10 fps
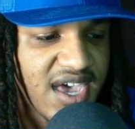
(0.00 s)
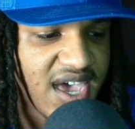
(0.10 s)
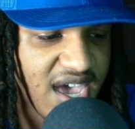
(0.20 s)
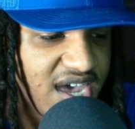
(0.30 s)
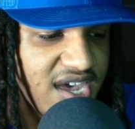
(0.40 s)

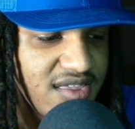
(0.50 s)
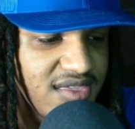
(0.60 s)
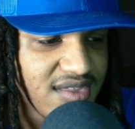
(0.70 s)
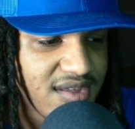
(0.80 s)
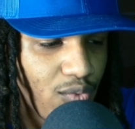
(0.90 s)

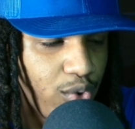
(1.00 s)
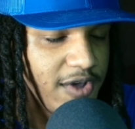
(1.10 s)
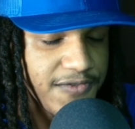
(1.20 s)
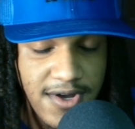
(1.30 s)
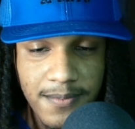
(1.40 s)
and
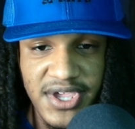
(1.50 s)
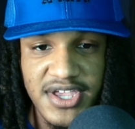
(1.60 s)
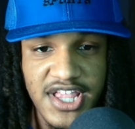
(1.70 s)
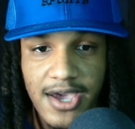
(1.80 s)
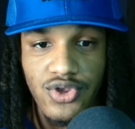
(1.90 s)
with them
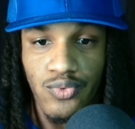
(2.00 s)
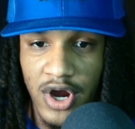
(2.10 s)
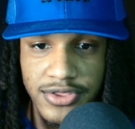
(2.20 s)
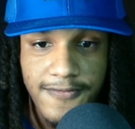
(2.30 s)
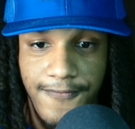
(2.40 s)
being able to
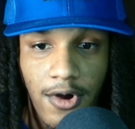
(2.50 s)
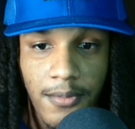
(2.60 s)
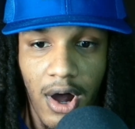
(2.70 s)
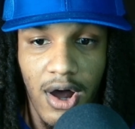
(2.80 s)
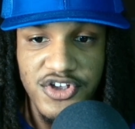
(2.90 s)
run the
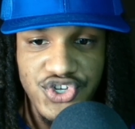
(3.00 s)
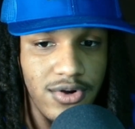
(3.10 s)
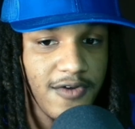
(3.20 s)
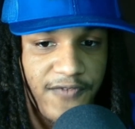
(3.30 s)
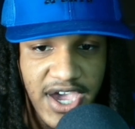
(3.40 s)
football
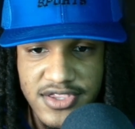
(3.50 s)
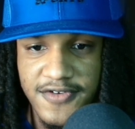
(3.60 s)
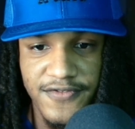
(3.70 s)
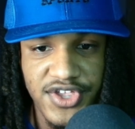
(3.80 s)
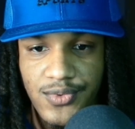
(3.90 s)
so
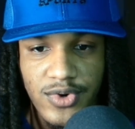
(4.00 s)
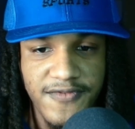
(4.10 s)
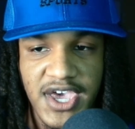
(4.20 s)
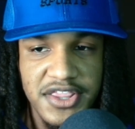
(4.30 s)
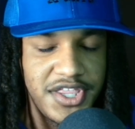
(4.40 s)
effectively with
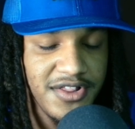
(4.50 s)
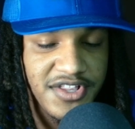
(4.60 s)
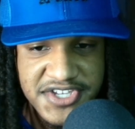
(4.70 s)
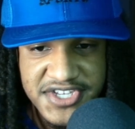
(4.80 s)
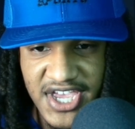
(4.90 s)

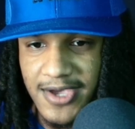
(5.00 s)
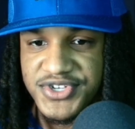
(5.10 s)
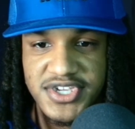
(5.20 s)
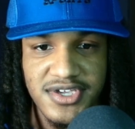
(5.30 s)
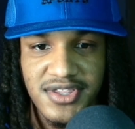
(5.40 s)
Dylan
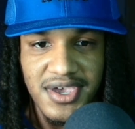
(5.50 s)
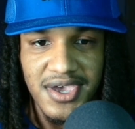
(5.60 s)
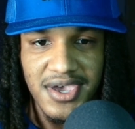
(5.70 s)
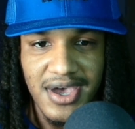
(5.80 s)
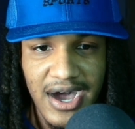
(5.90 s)
Sampson,
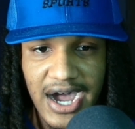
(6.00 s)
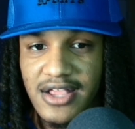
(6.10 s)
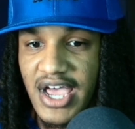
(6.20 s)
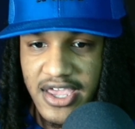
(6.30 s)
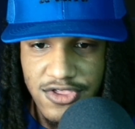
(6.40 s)
I
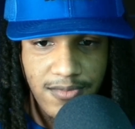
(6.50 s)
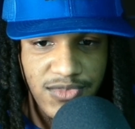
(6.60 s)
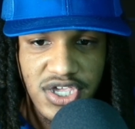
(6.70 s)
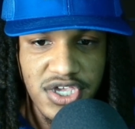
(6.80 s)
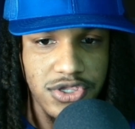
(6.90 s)
like them to
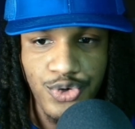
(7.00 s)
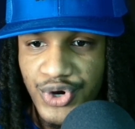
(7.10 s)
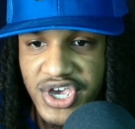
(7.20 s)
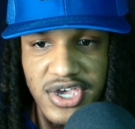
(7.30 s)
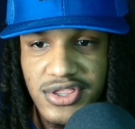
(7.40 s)
get the
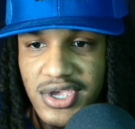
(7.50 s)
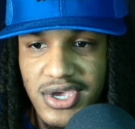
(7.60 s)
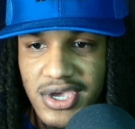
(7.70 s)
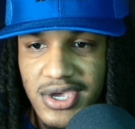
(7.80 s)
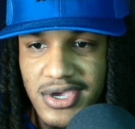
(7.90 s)
win.
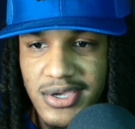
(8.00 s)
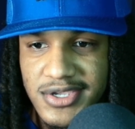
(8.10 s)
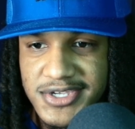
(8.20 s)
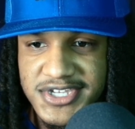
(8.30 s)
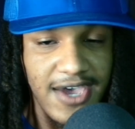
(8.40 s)

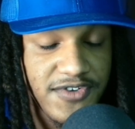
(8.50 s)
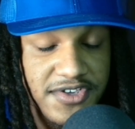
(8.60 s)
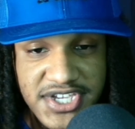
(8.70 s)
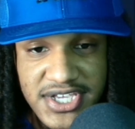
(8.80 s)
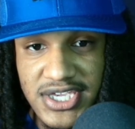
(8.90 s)

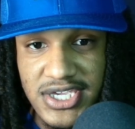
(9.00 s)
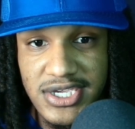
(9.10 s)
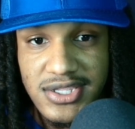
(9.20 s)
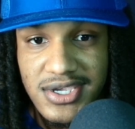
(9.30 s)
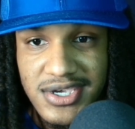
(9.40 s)

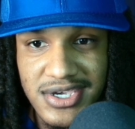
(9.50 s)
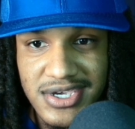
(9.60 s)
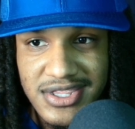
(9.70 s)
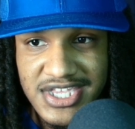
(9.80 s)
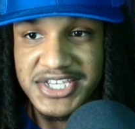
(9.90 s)
17
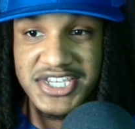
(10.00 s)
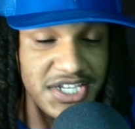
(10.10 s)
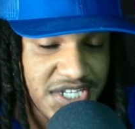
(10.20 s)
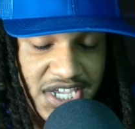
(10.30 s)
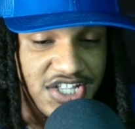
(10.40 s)
the
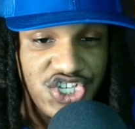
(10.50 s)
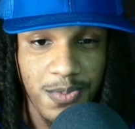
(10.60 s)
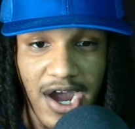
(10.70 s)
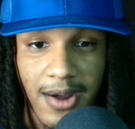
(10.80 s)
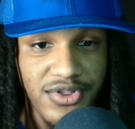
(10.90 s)
16 is
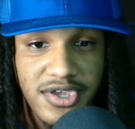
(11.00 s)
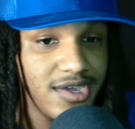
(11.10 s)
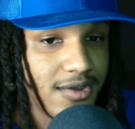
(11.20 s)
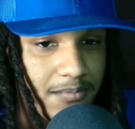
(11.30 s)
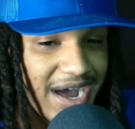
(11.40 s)

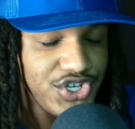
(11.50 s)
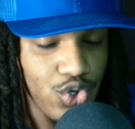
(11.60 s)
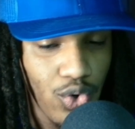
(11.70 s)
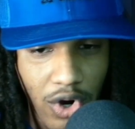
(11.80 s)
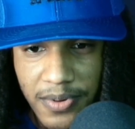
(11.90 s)
probably my
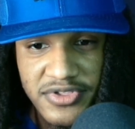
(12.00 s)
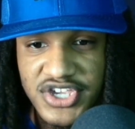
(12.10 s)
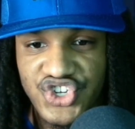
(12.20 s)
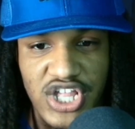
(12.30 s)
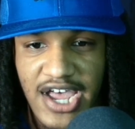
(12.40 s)
score
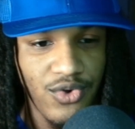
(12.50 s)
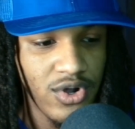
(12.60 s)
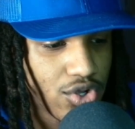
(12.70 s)
prediction I'm going to